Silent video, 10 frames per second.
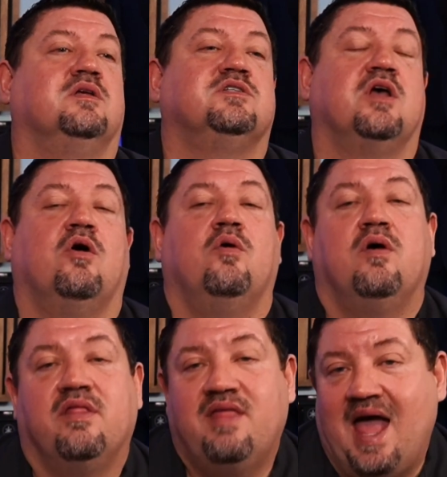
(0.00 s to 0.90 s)

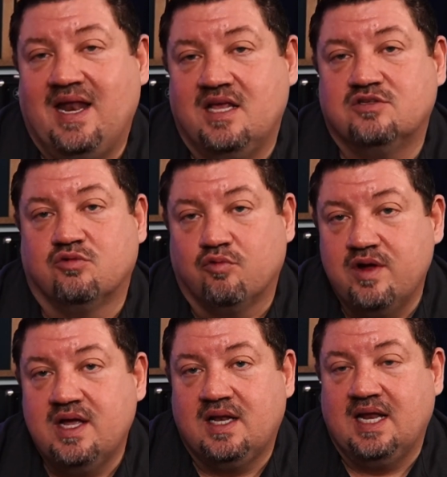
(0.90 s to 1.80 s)
So that is
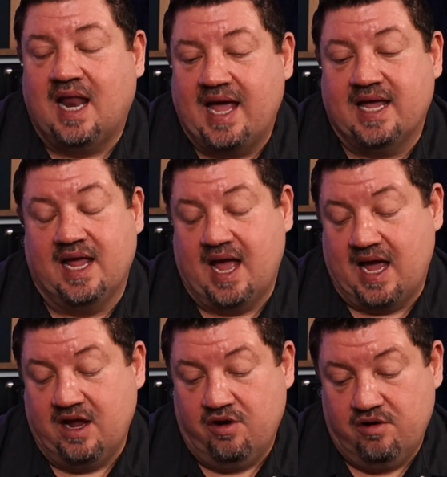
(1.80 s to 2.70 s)
really lacking.
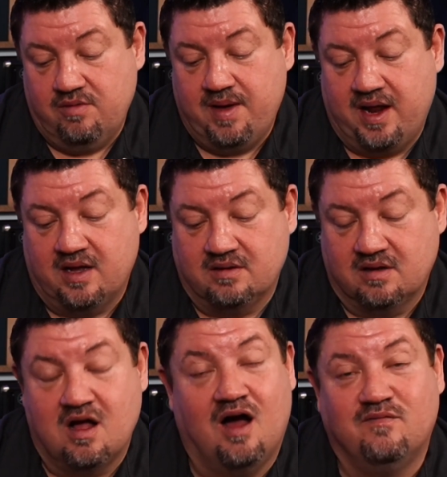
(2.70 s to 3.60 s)
I heard about a
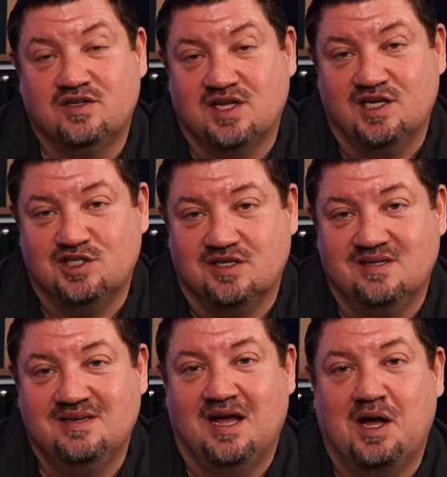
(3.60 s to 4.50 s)

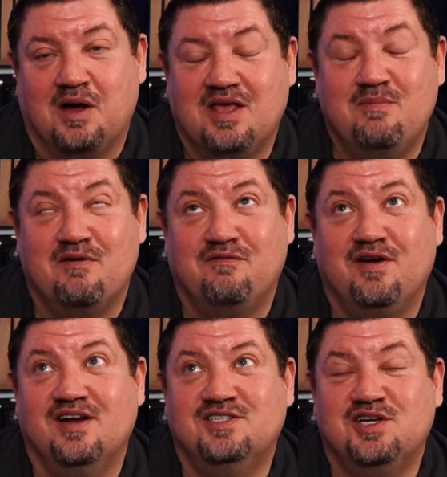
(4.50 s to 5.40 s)
conversation, keep it
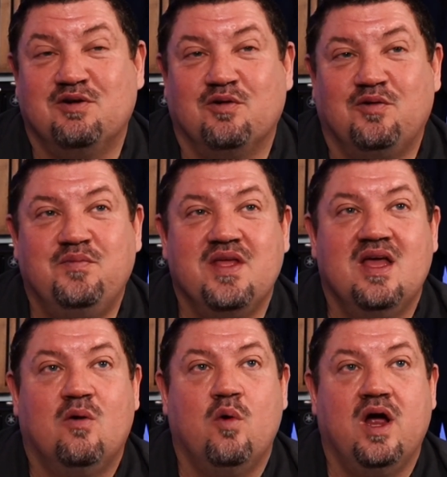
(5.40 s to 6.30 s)
very general,
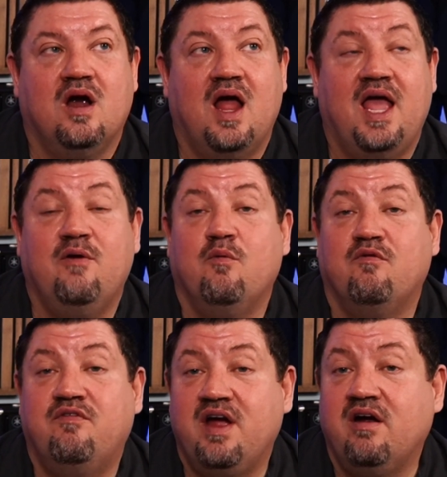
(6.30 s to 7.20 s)
where a
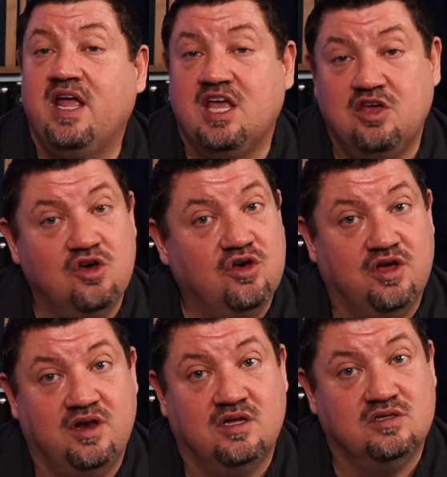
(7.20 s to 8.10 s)
very
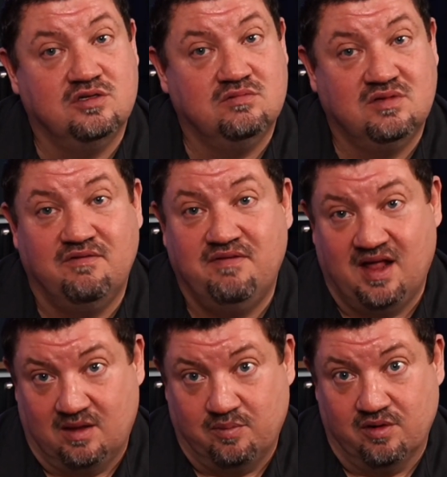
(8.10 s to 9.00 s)
good
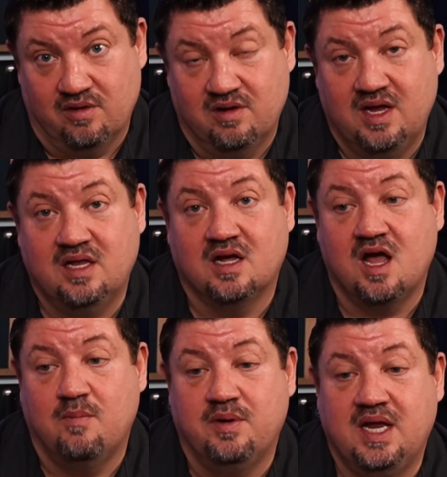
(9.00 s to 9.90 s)
developer in the
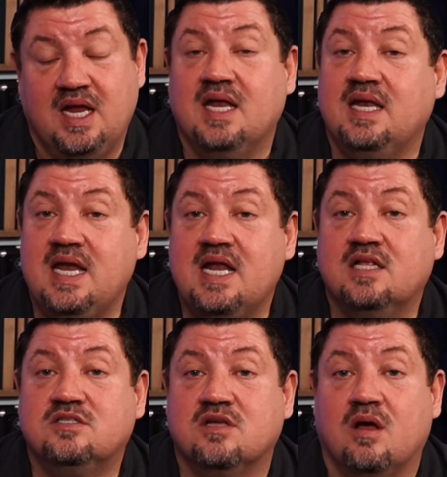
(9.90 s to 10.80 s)
company
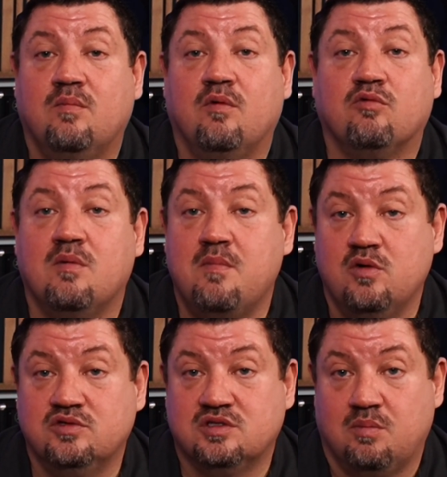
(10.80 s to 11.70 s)
needed some
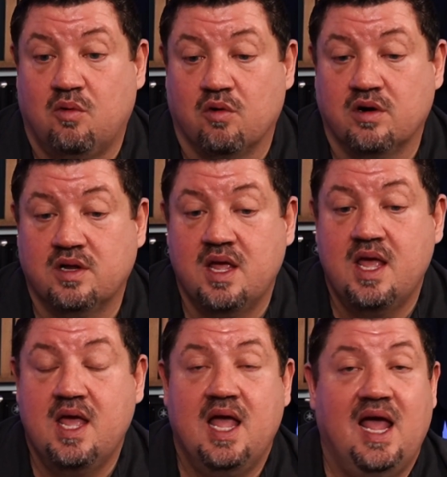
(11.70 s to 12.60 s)
remote support,
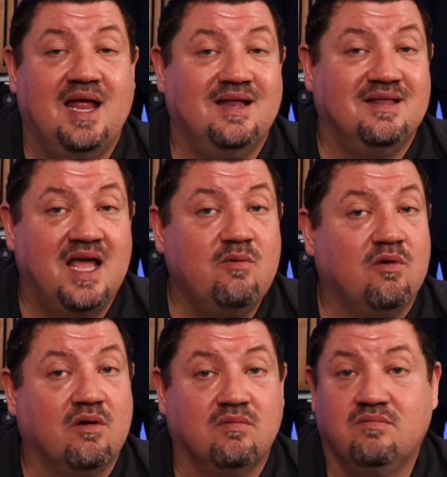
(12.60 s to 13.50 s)
and they
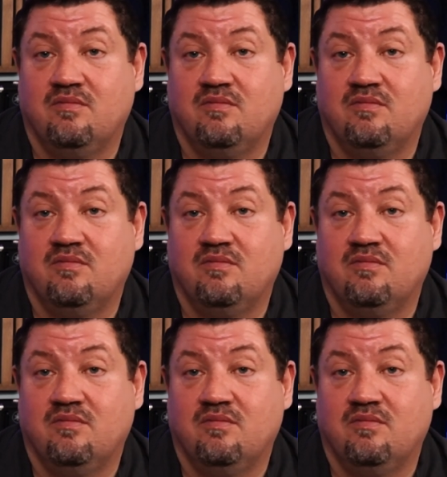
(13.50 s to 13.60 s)
were